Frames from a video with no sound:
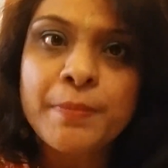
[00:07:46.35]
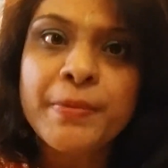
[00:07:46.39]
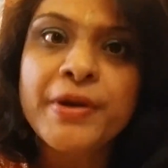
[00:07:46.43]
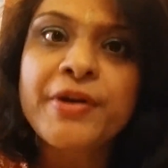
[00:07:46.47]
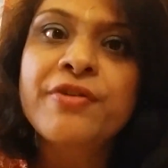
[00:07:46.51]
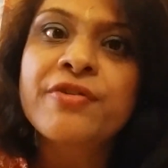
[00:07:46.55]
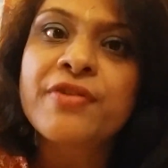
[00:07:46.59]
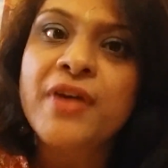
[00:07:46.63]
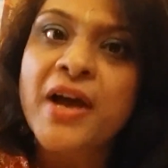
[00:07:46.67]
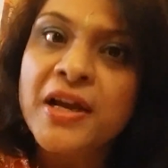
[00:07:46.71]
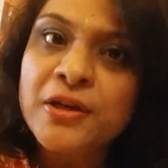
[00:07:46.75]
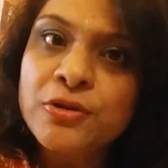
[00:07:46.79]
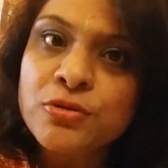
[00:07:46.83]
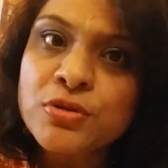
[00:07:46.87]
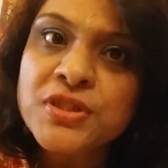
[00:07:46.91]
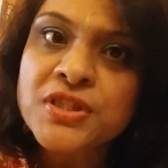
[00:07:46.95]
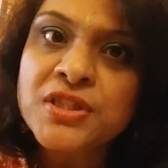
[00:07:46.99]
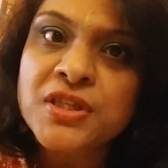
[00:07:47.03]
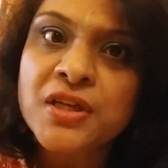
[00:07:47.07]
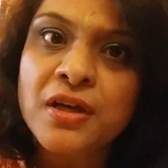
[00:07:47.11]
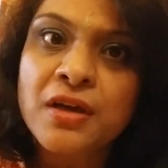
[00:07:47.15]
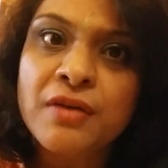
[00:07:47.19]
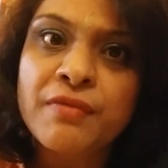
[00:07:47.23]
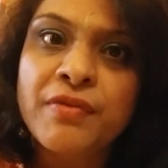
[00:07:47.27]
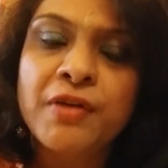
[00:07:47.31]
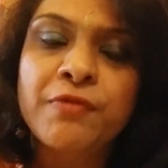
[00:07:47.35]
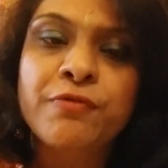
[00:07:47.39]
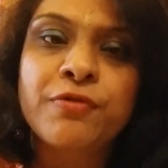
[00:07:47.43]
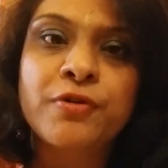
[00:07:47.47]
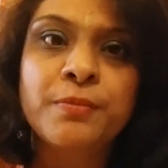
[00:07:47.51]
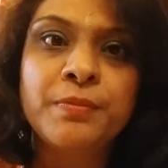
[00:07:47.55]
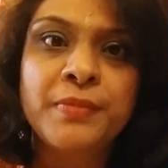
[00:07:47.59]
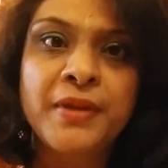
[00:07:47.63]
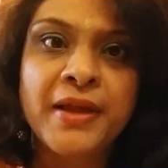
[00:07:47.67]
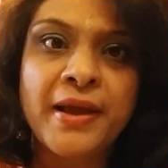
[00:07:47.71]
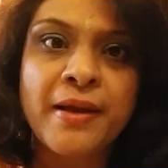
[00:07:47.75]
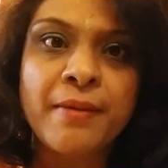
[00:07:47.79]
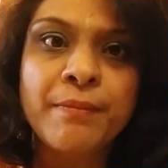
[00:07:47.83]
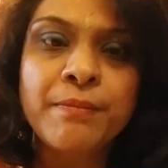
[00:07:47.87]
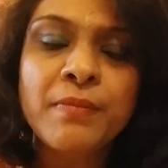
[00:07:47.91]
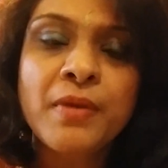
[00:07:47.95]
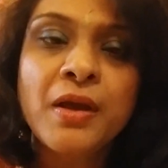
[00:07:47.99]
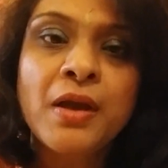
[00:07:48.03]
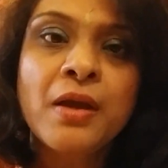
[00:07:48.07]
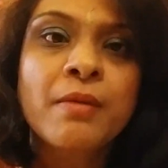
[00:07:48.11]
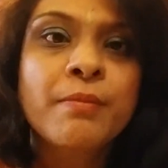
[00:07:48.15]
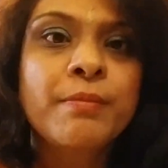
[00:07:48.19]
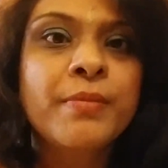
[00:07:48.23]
but try to stay away from them